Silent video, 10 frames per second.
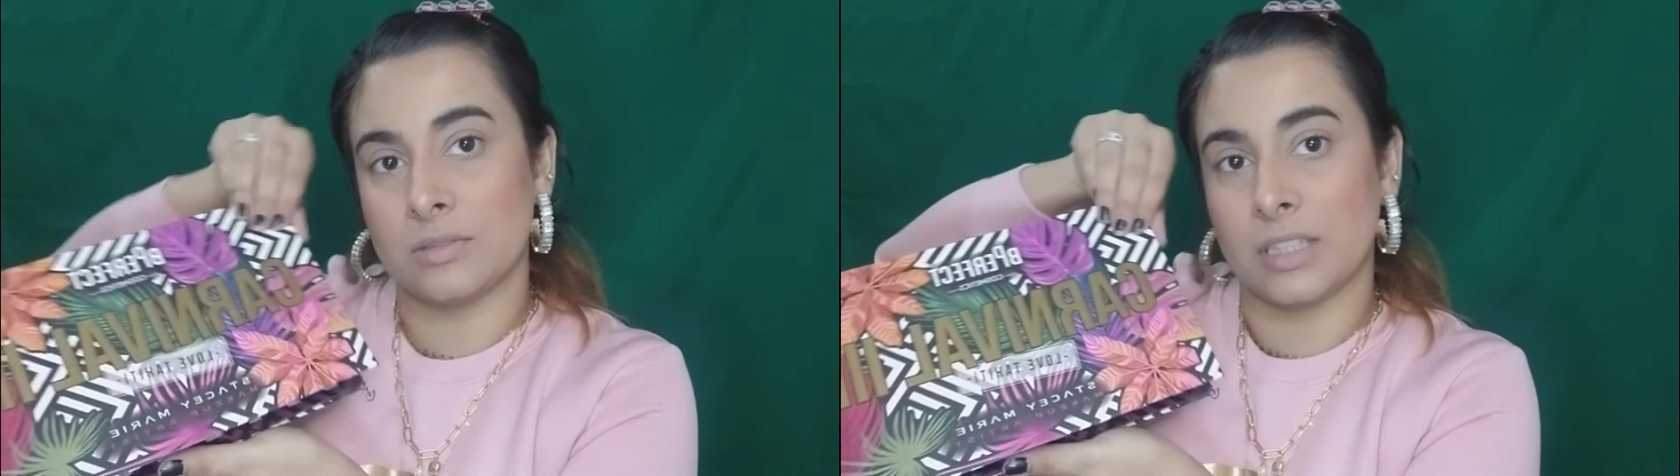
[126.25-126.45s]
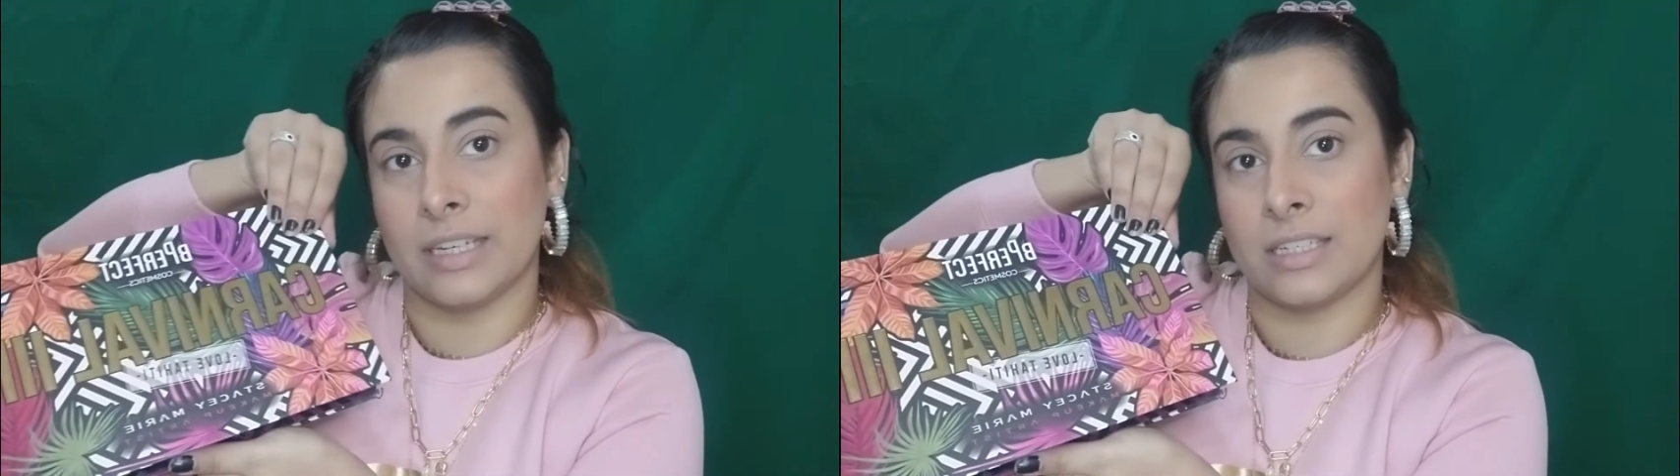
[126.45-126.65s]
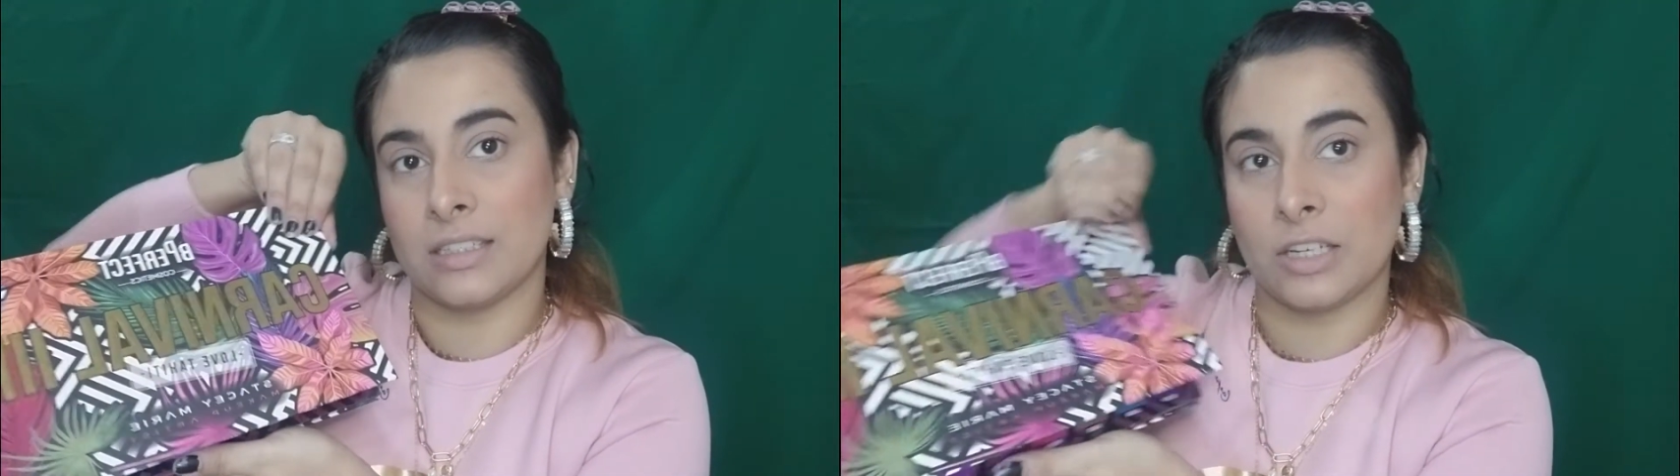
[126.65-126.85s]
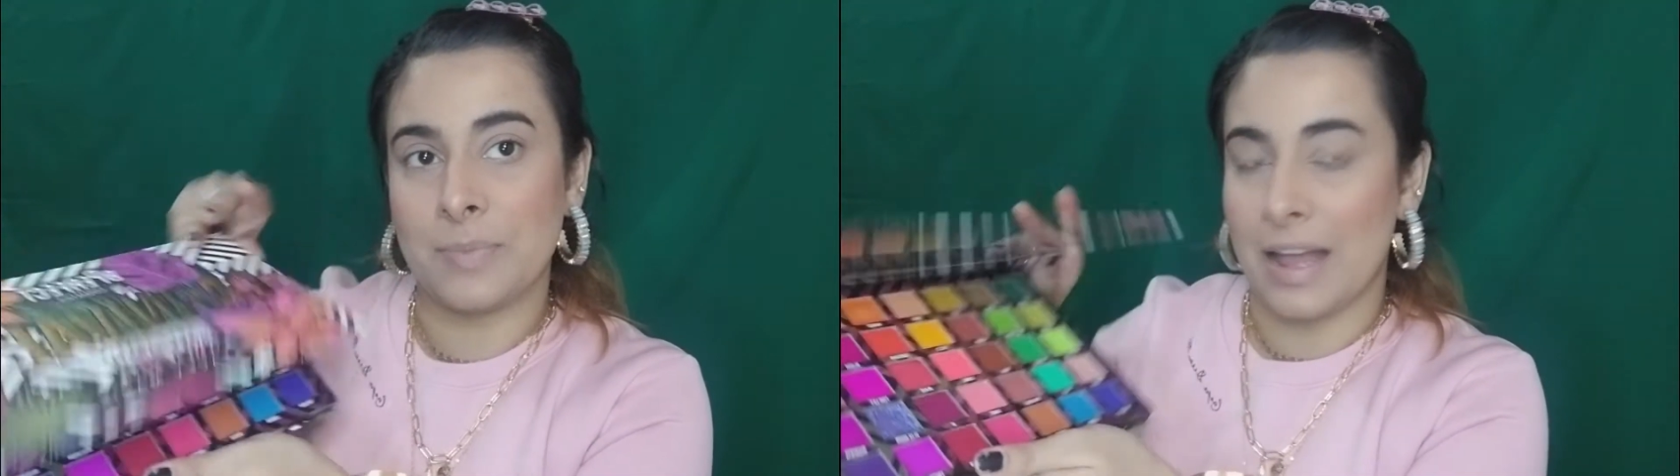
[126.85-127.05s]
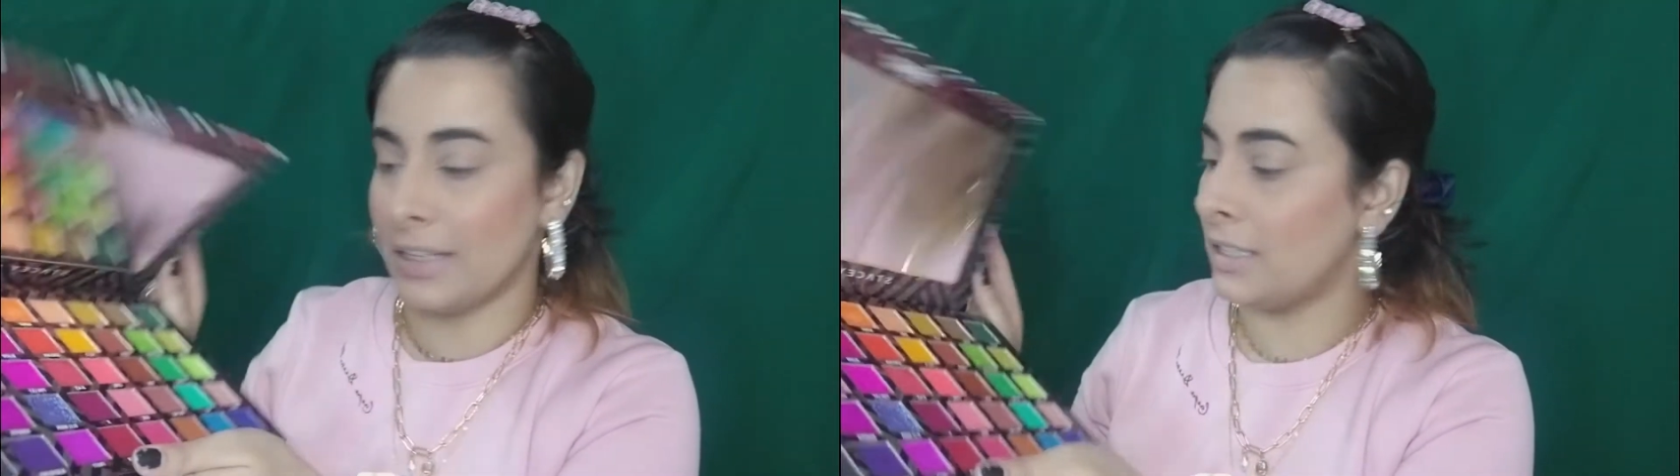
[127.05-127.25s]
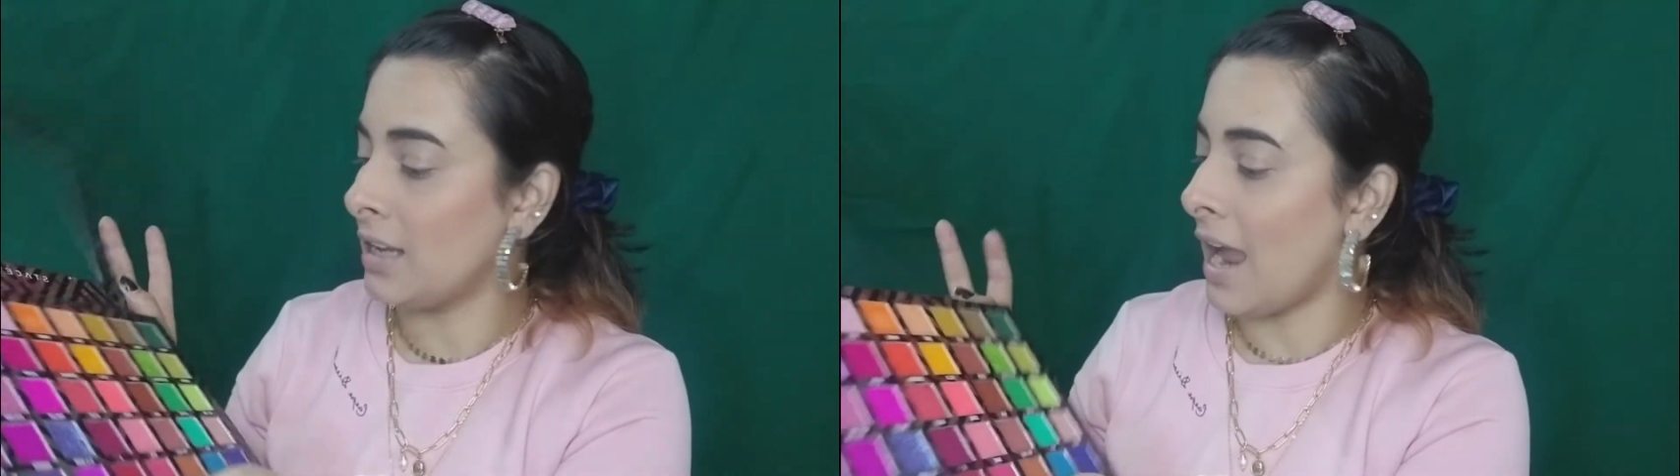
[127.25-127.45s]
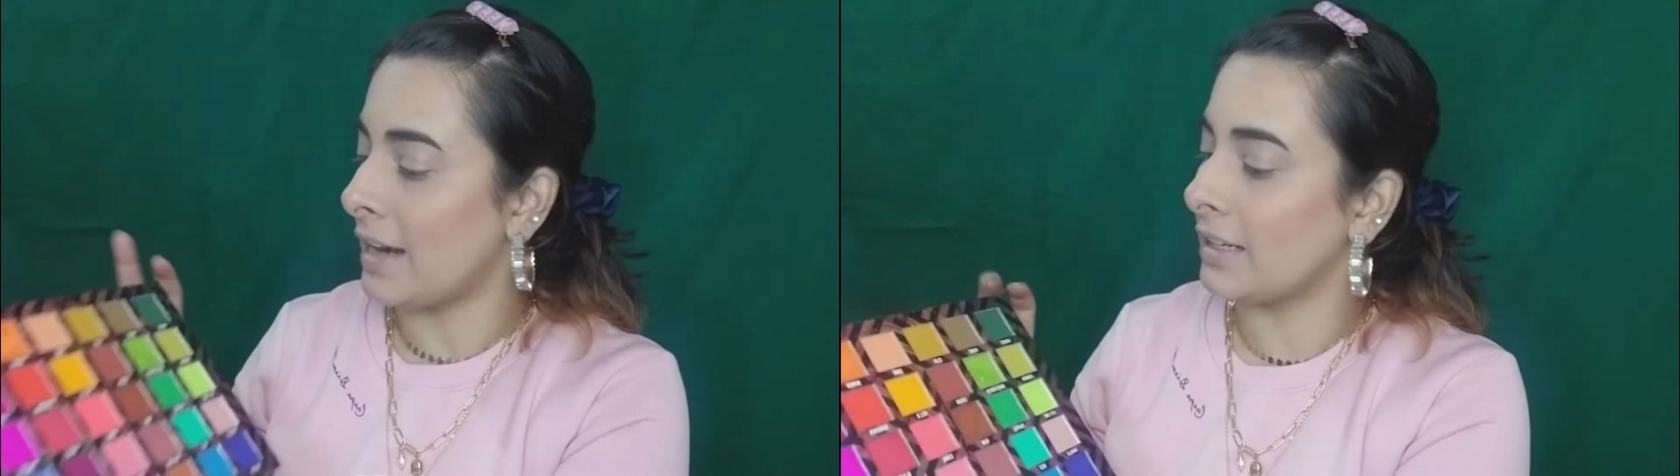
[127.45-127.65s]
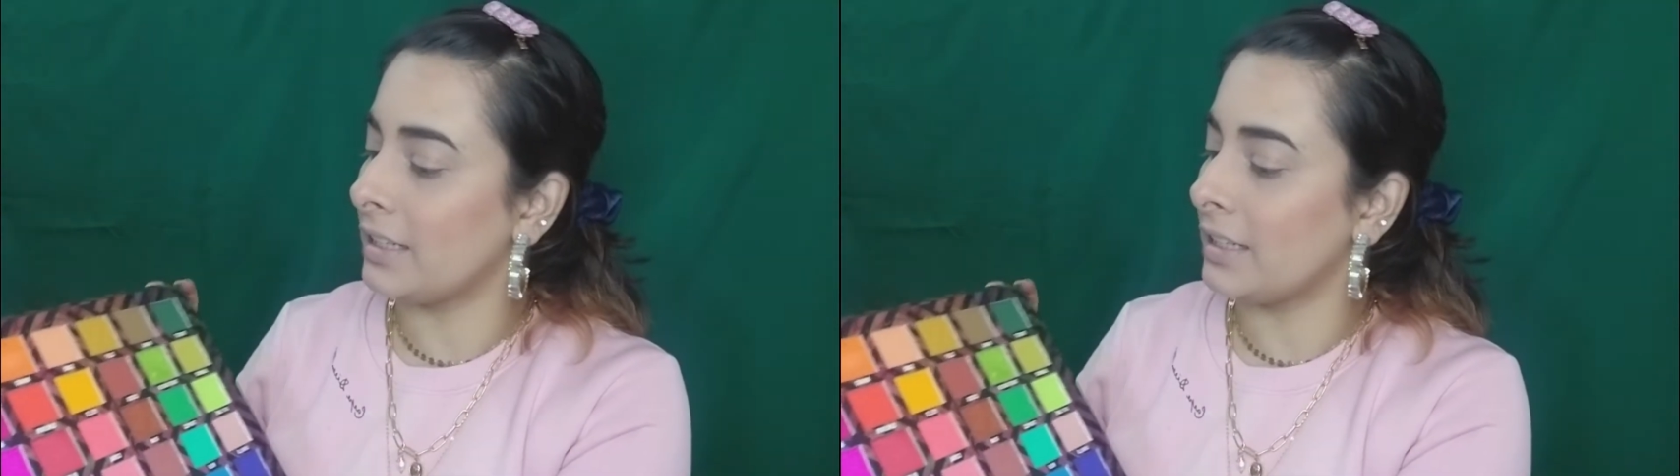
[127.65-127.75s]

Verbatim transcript: the Hiti 3 palette and